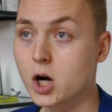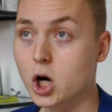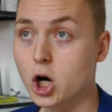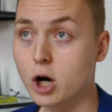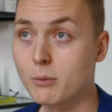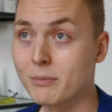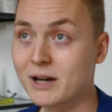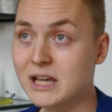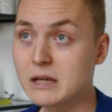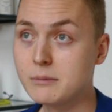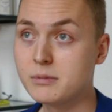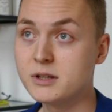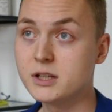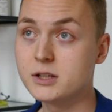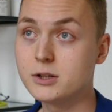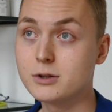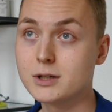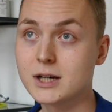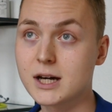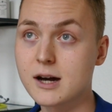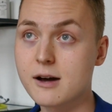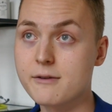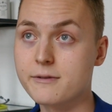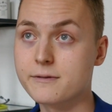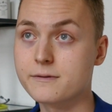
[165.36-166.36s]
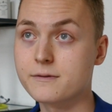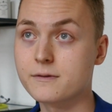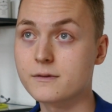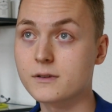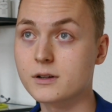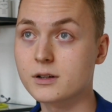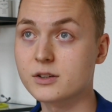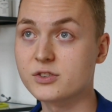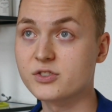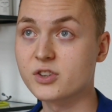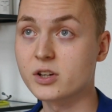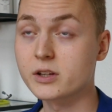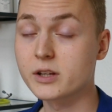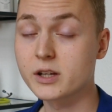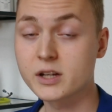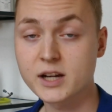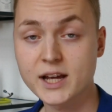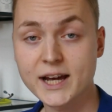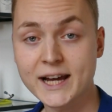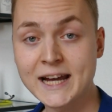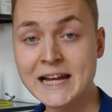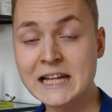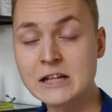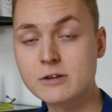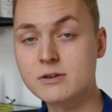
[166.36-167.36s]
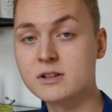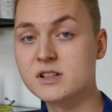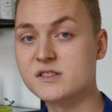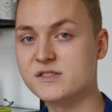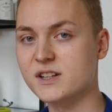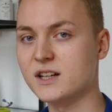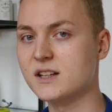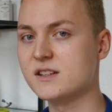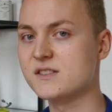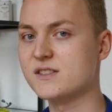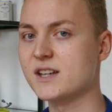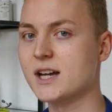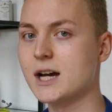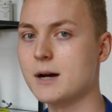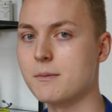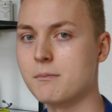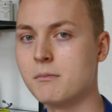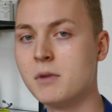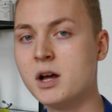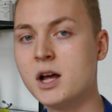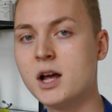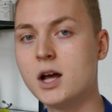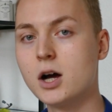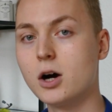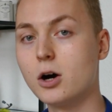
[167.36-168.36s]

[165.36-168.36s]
Or maybe you have done an entrance exam.